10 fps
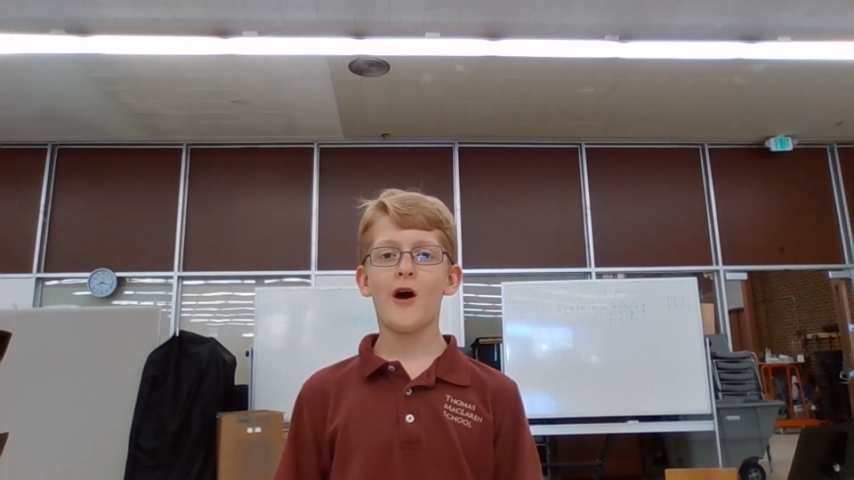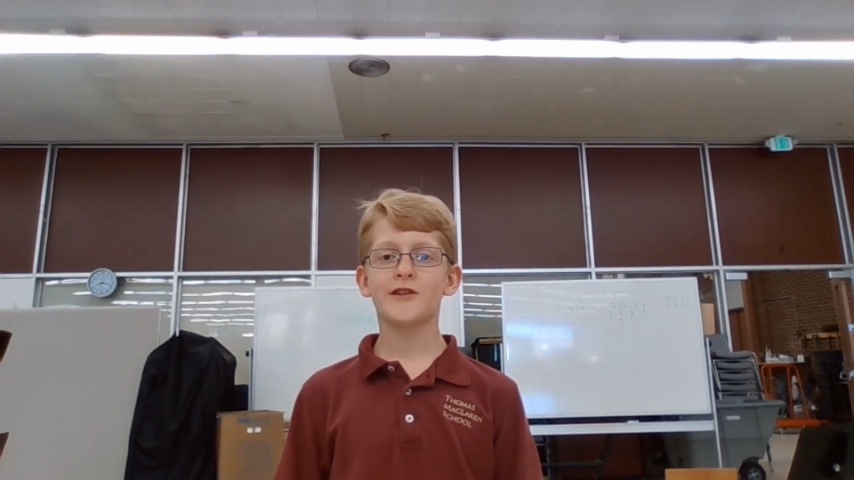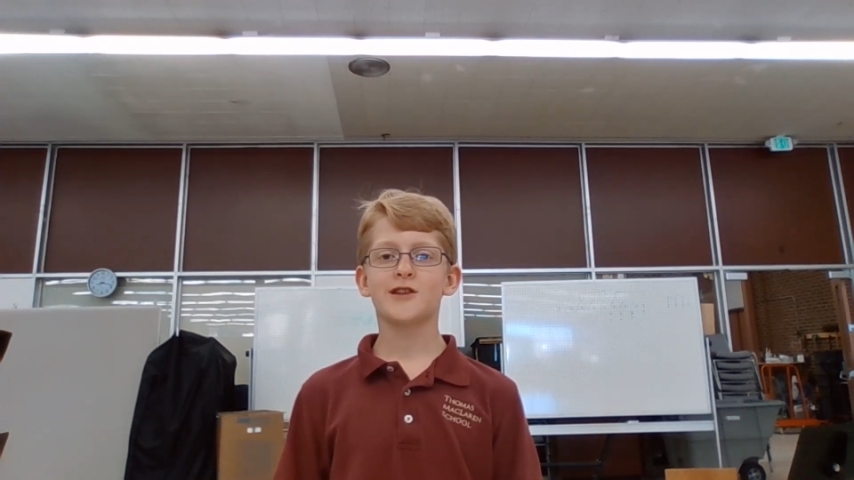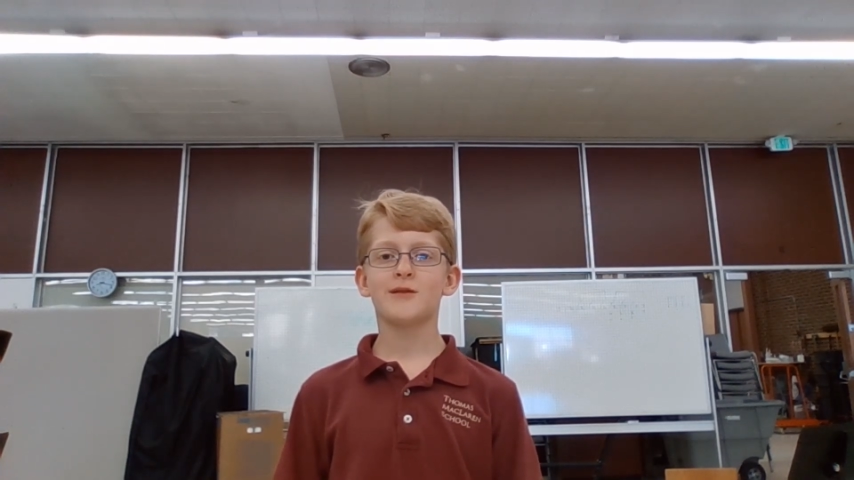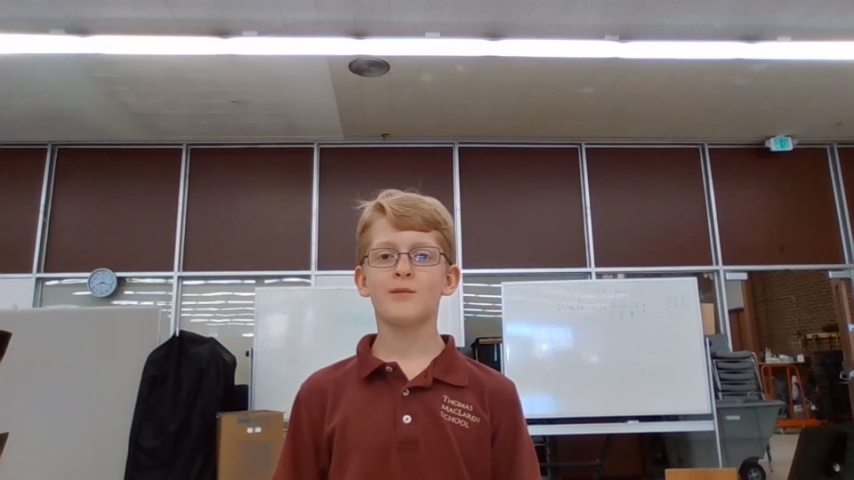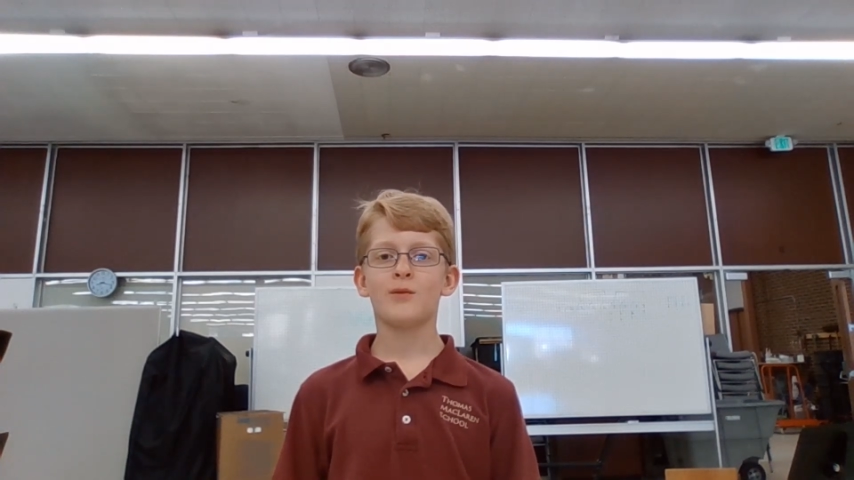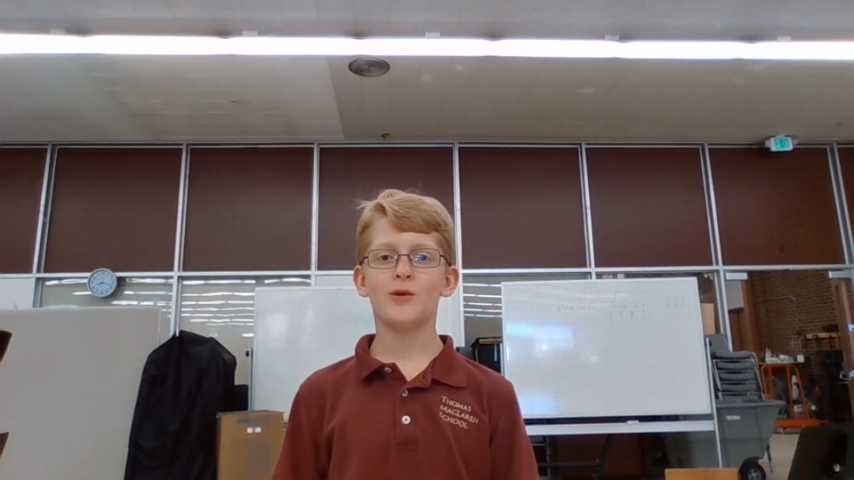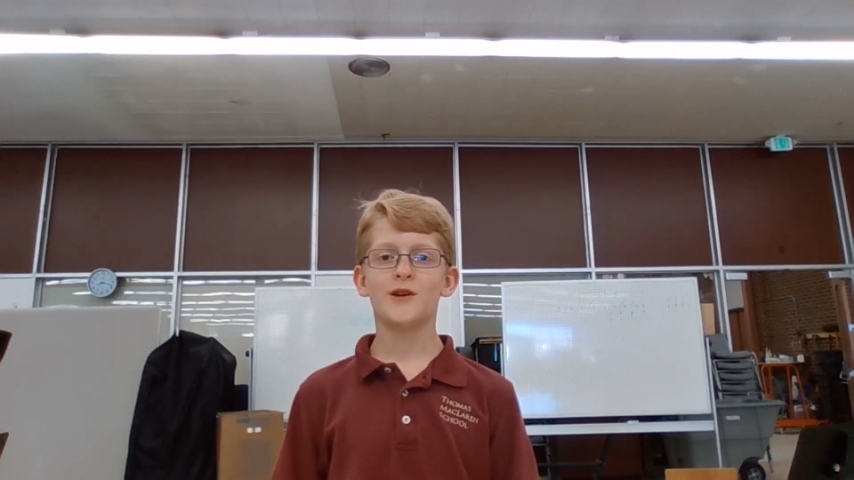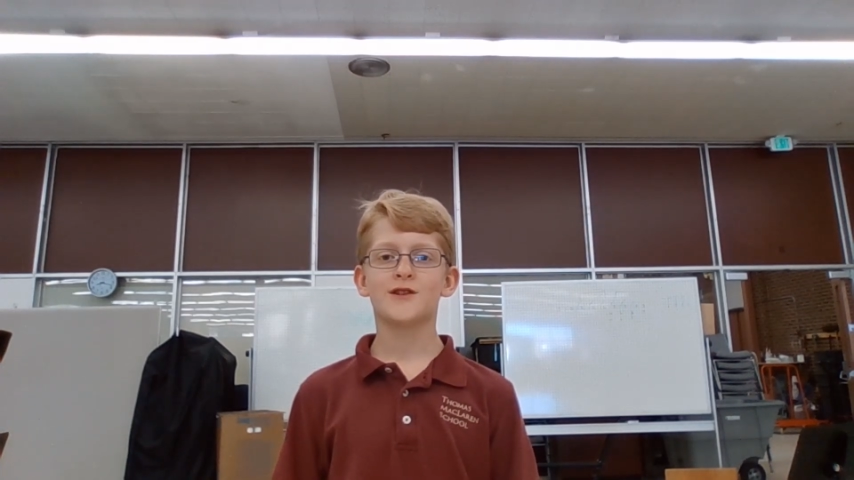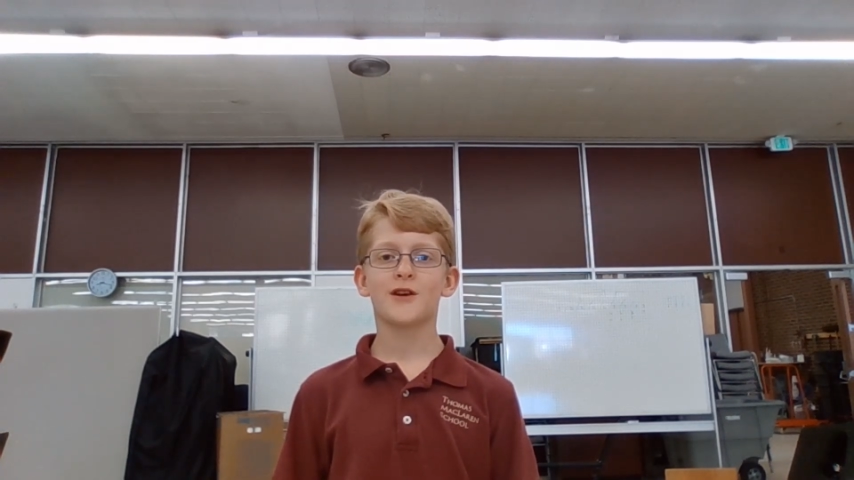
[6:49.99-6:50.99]

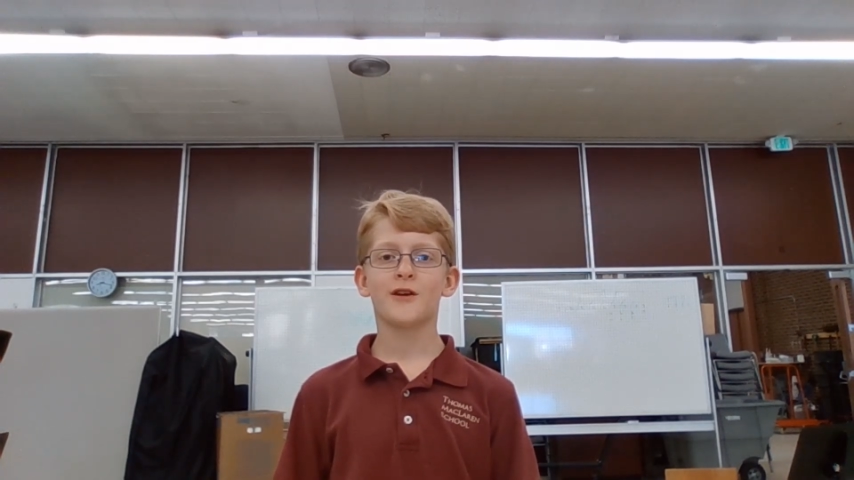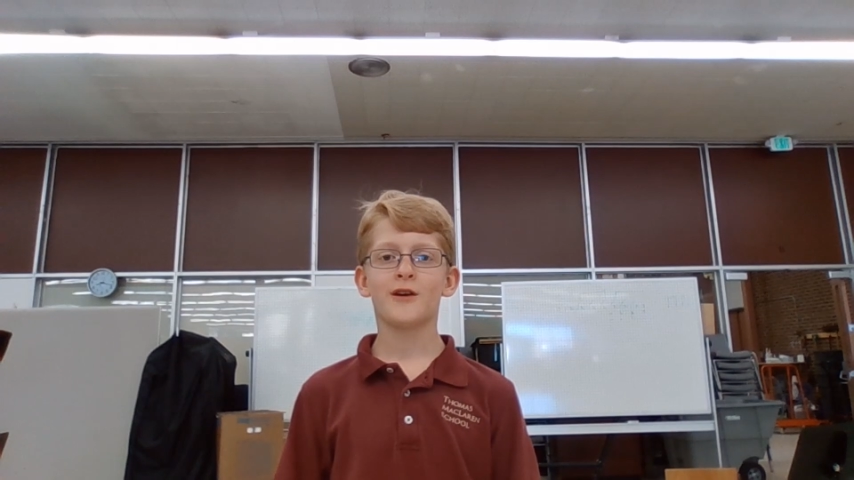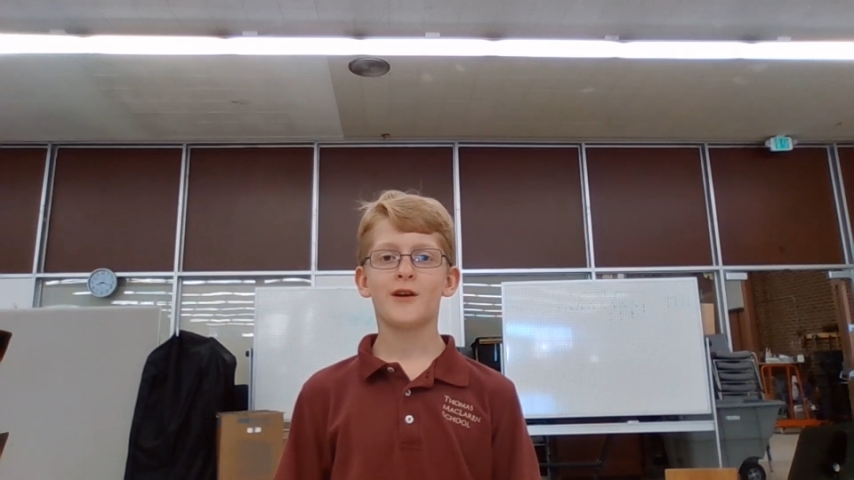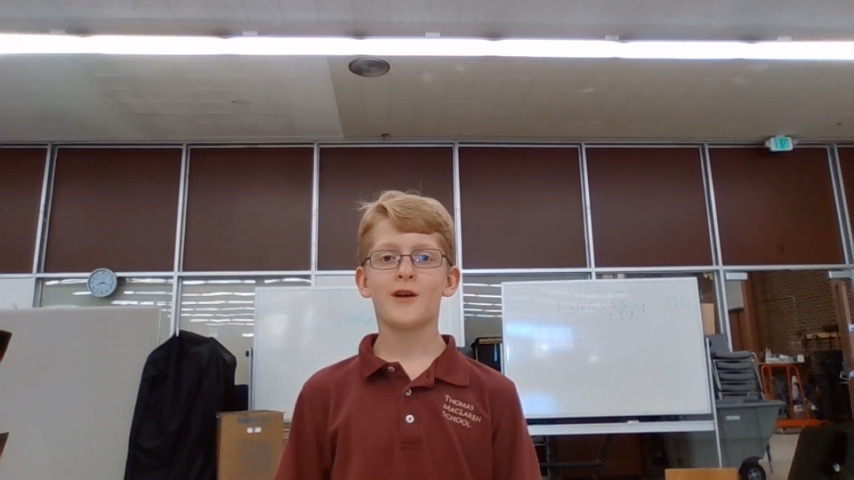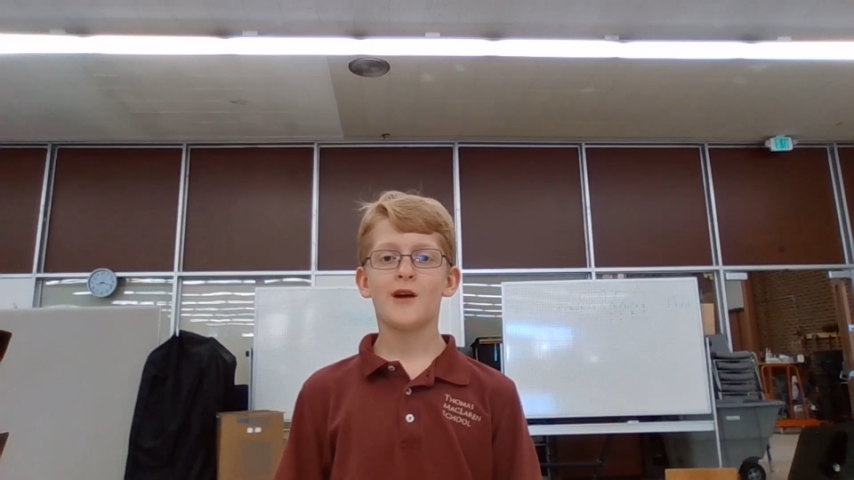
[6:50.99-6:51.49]
autumn, winter,